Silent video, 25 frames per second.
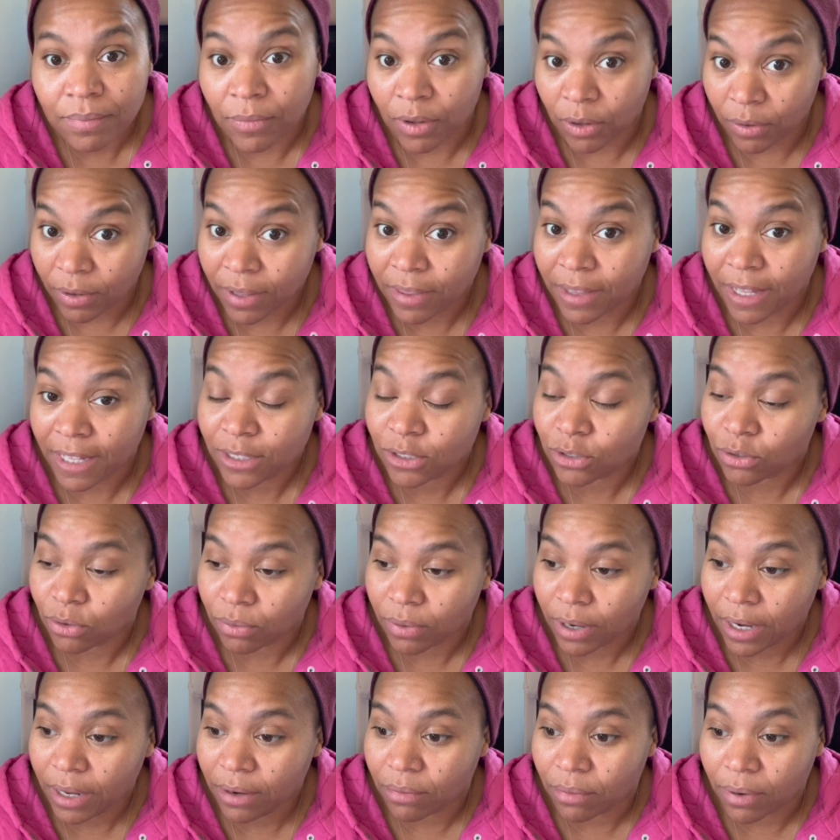Okay, that's
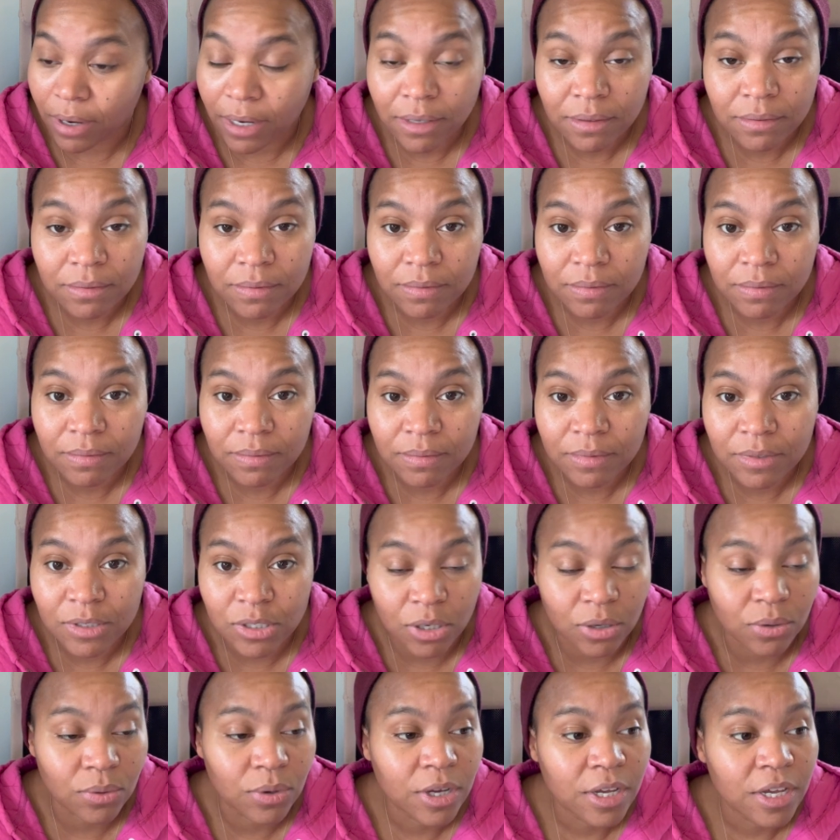great, right?
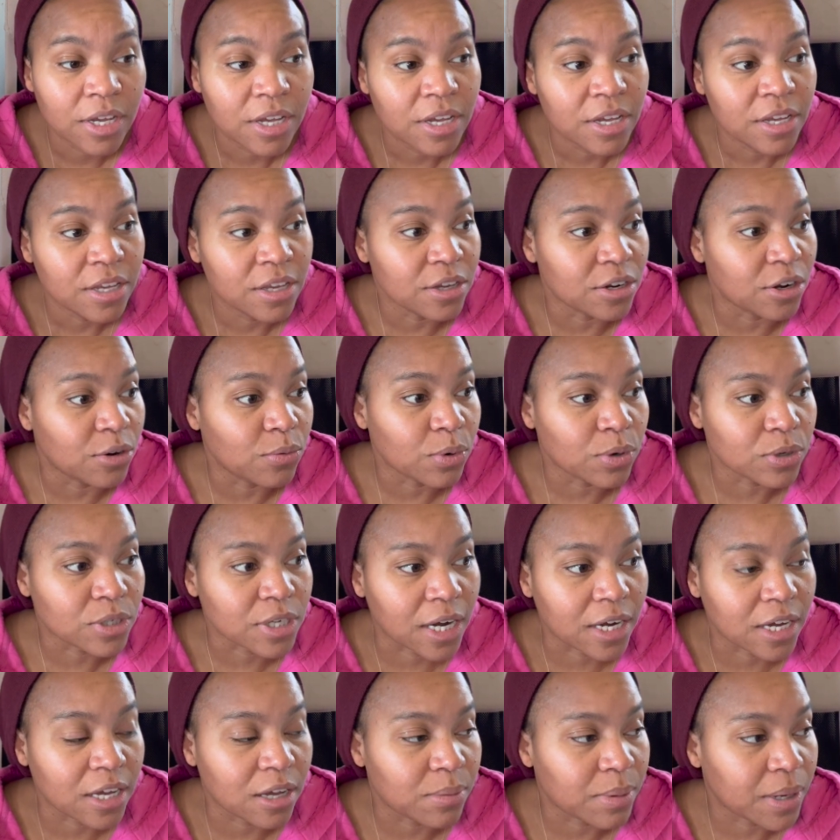So, we were
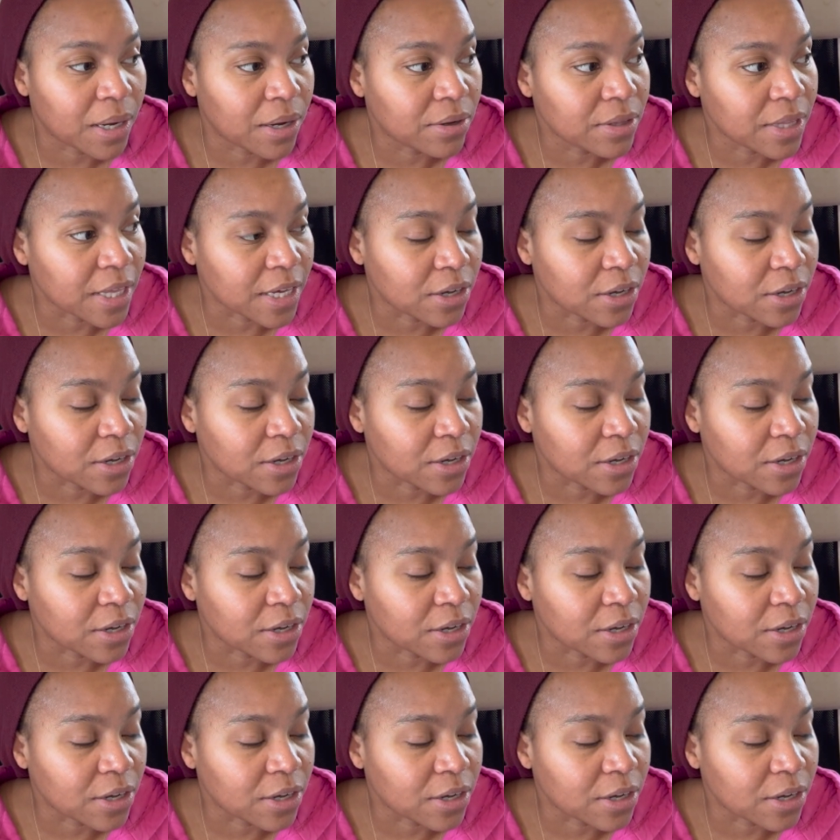talking about